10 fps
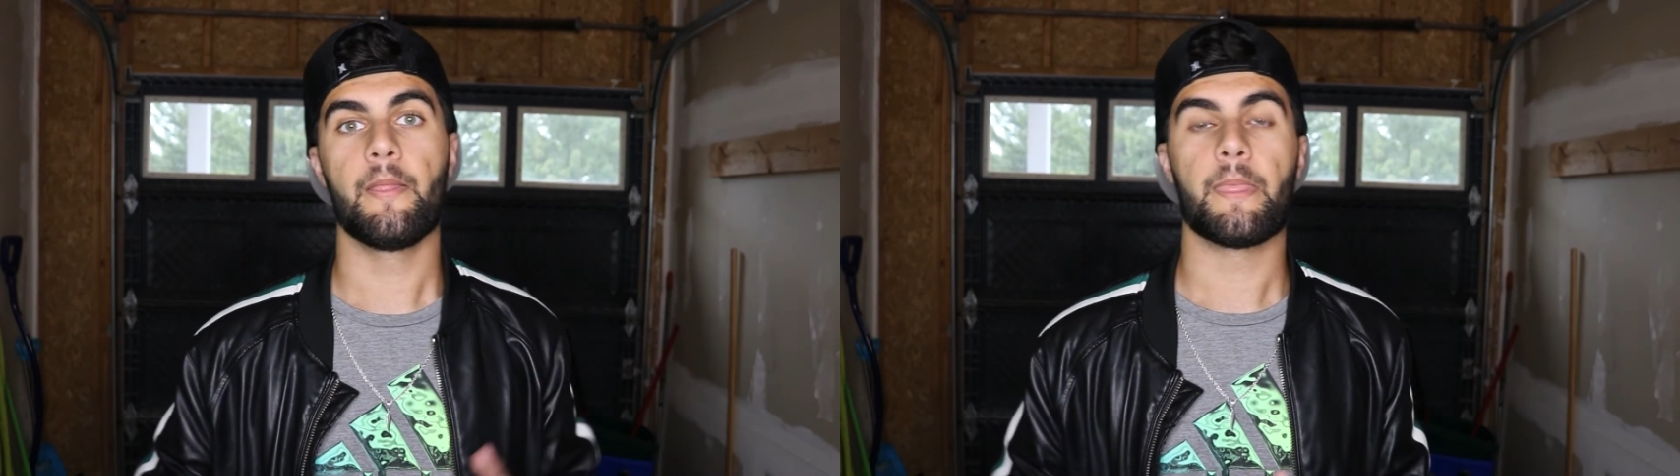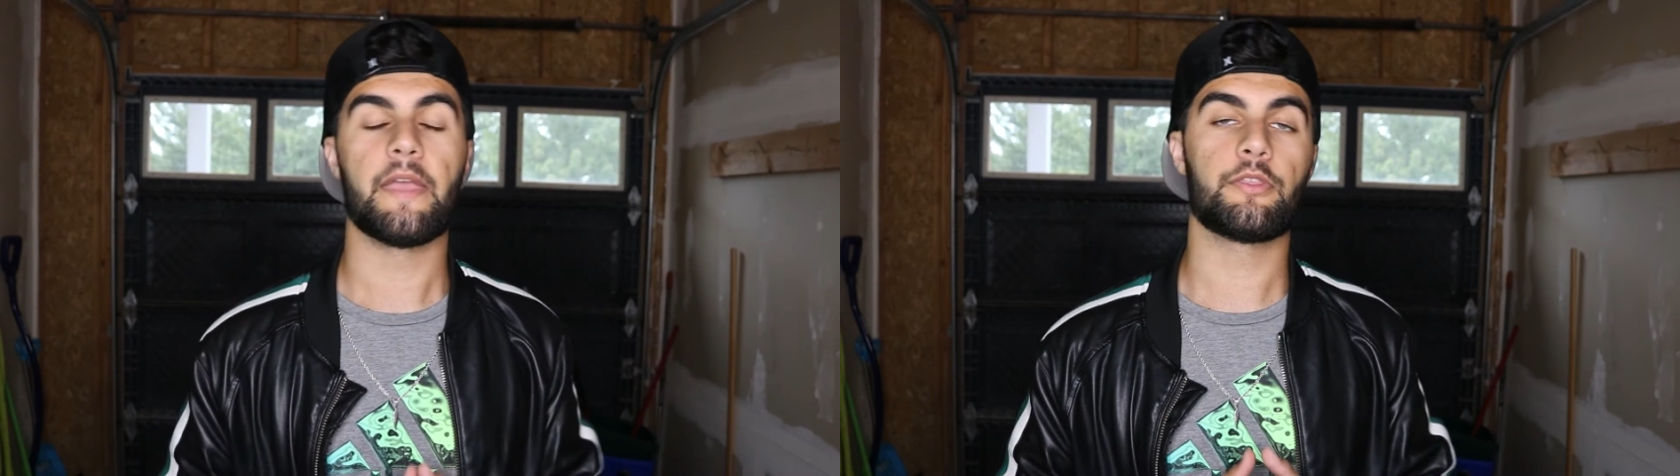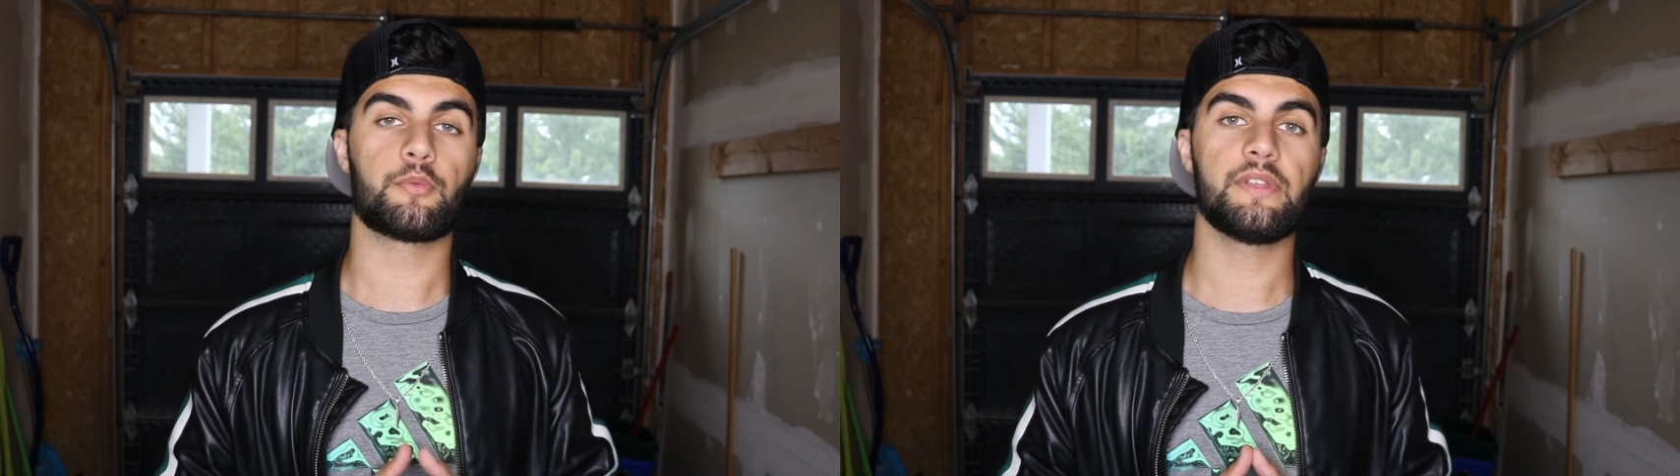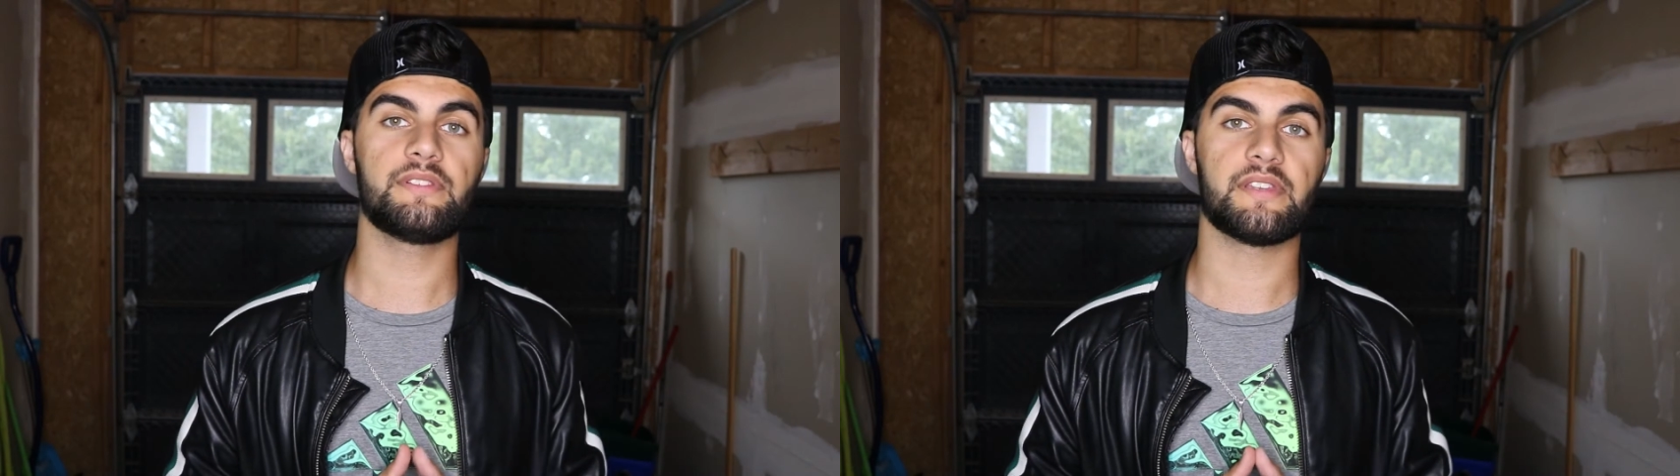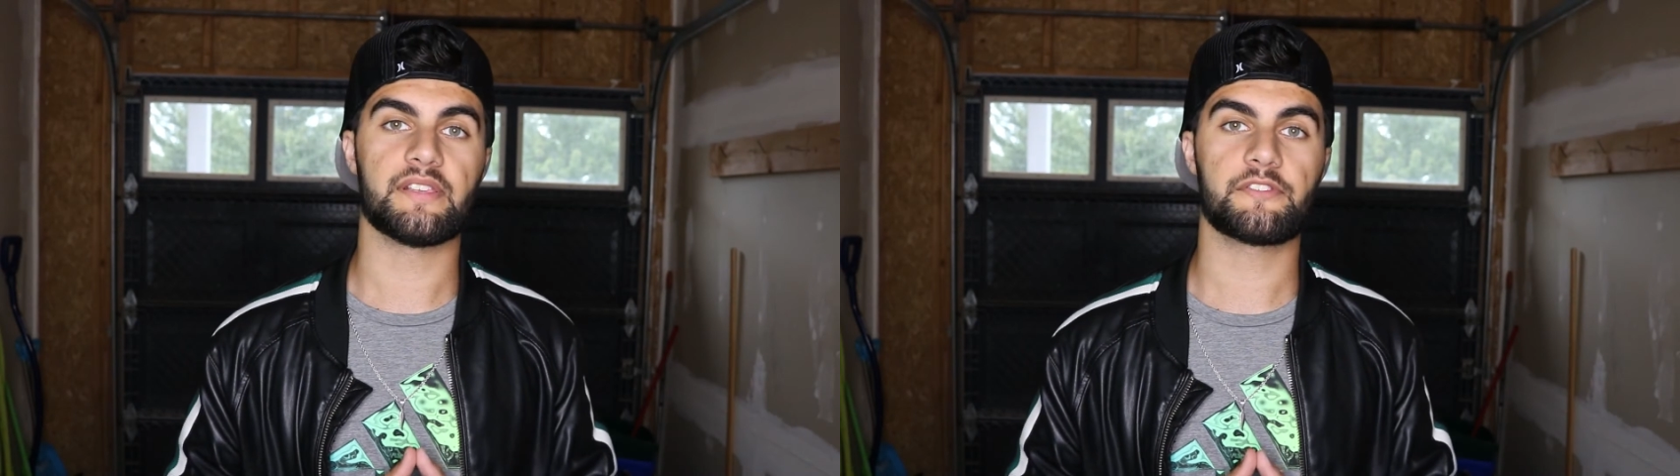and the
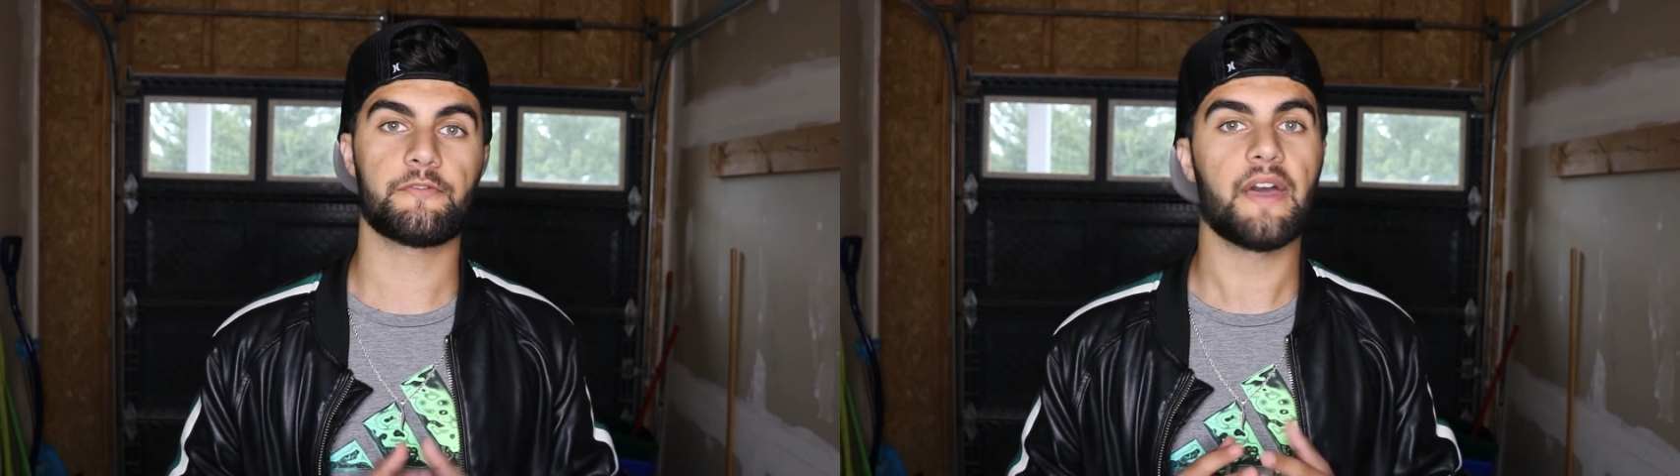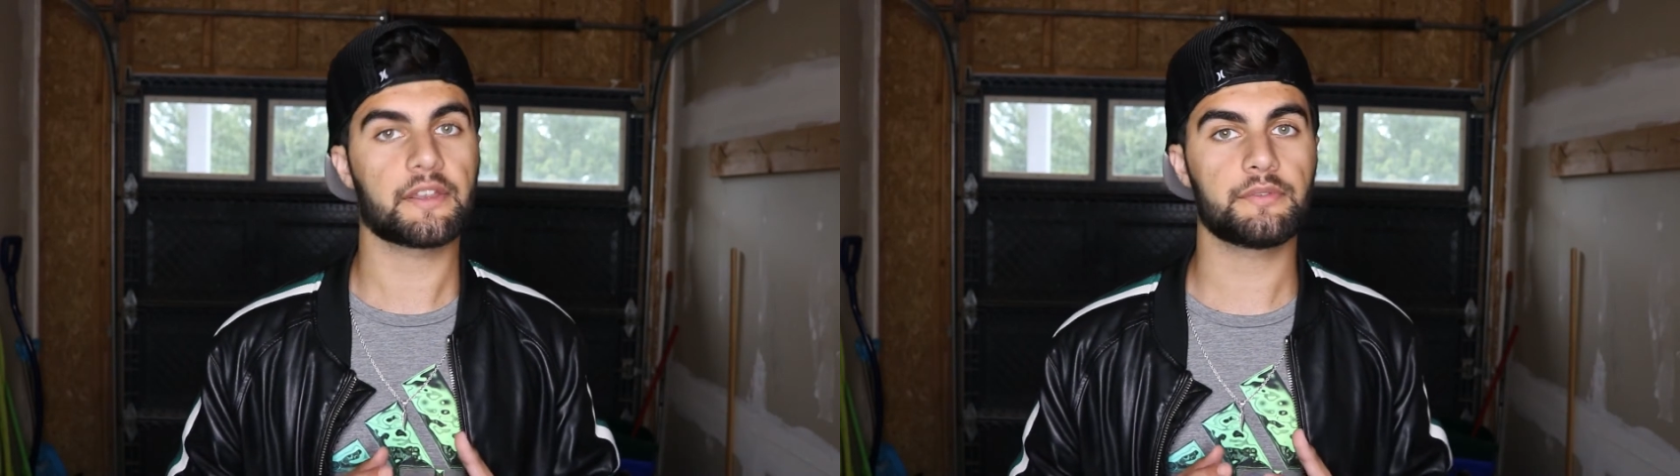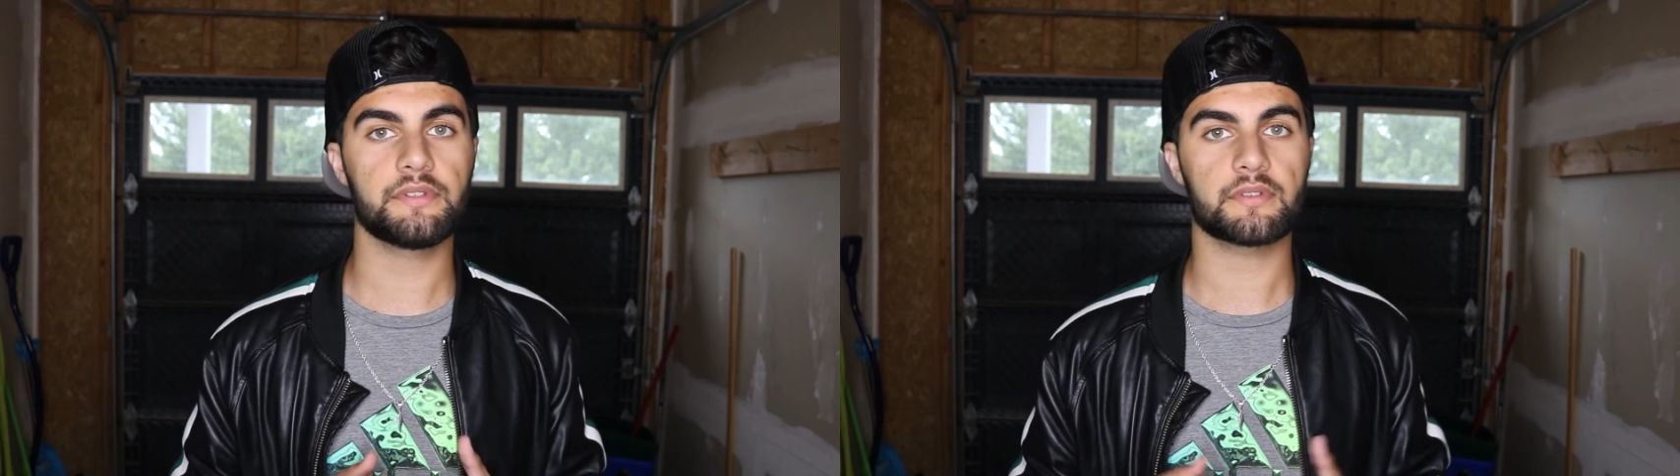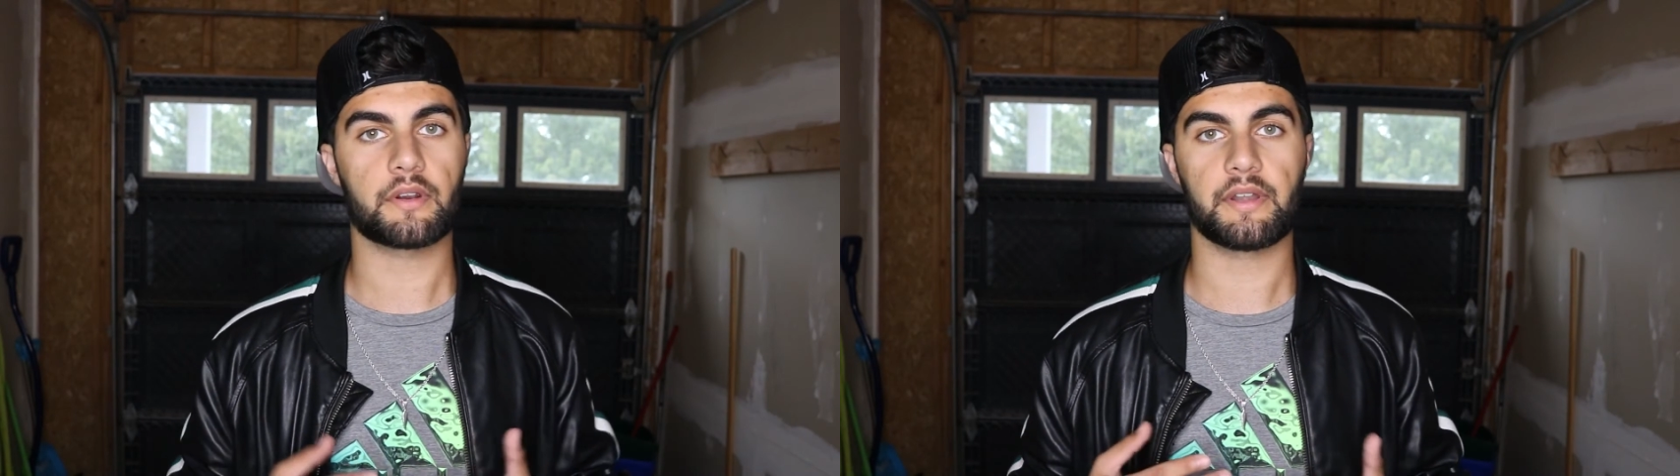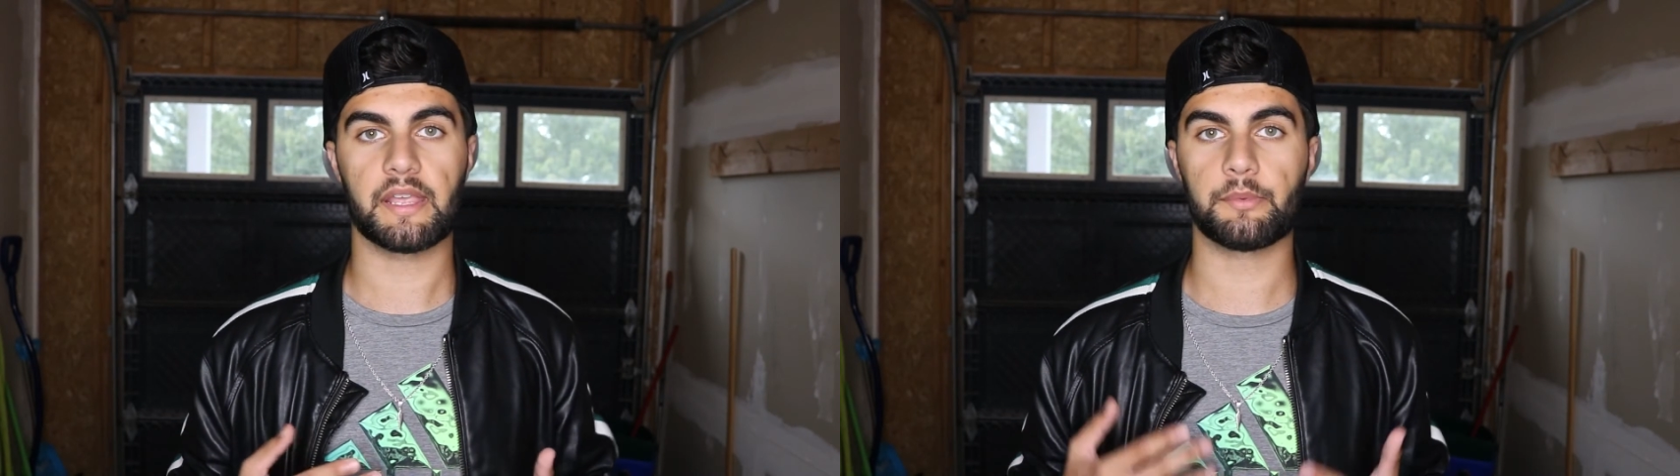reason is factories
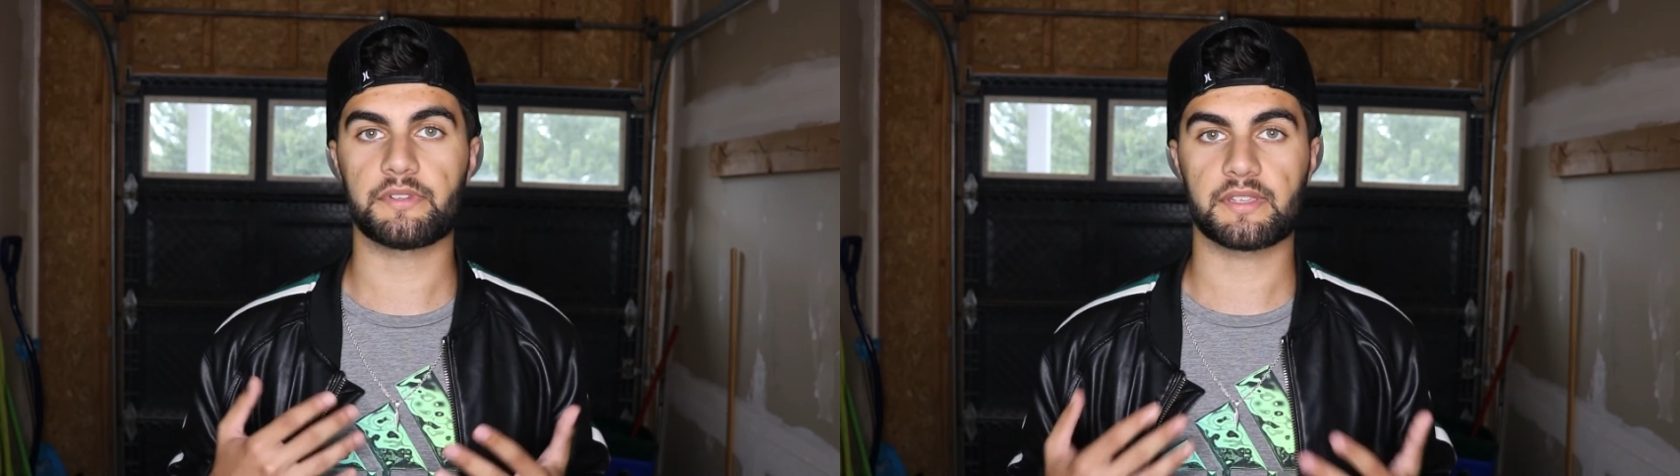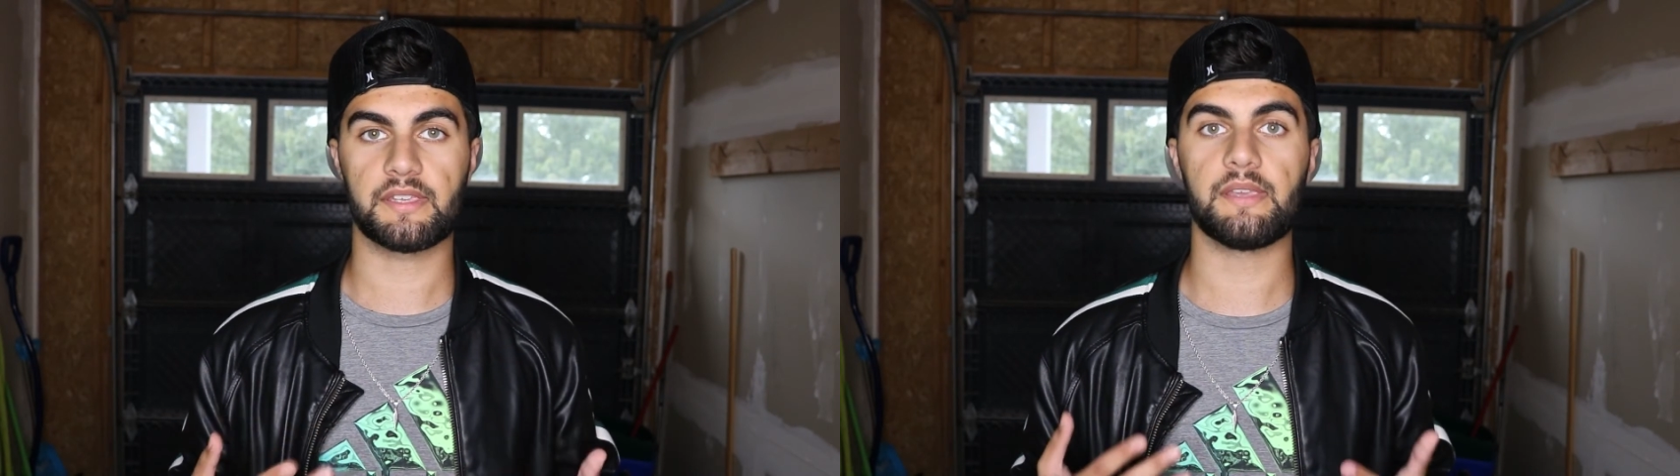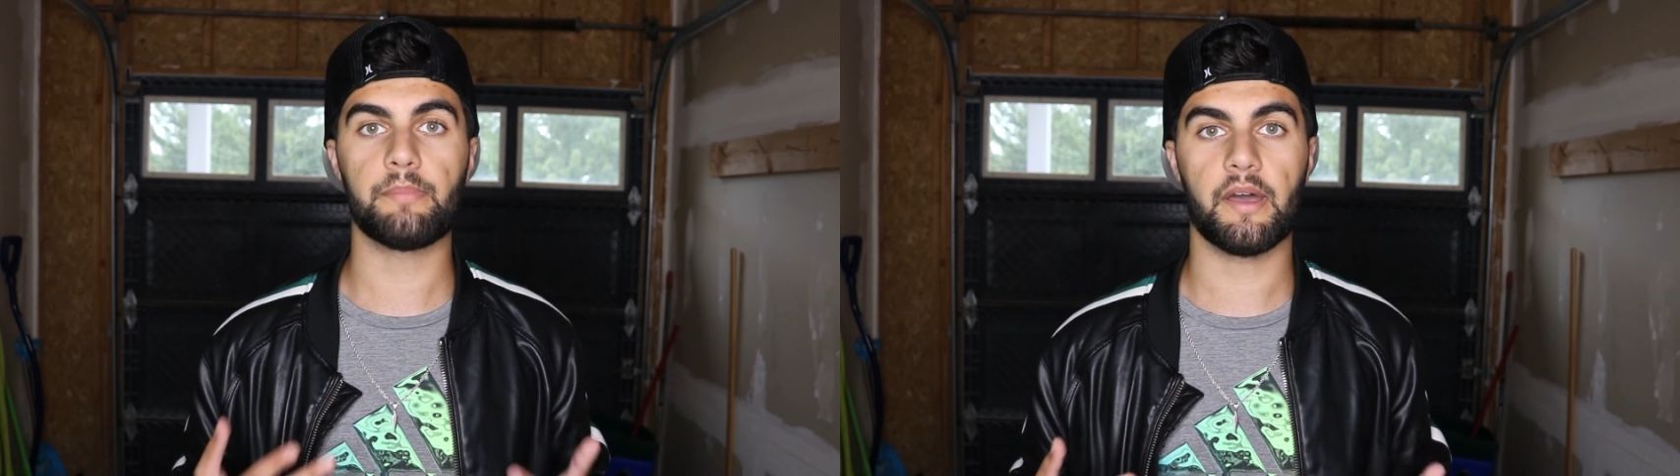aren't able to keep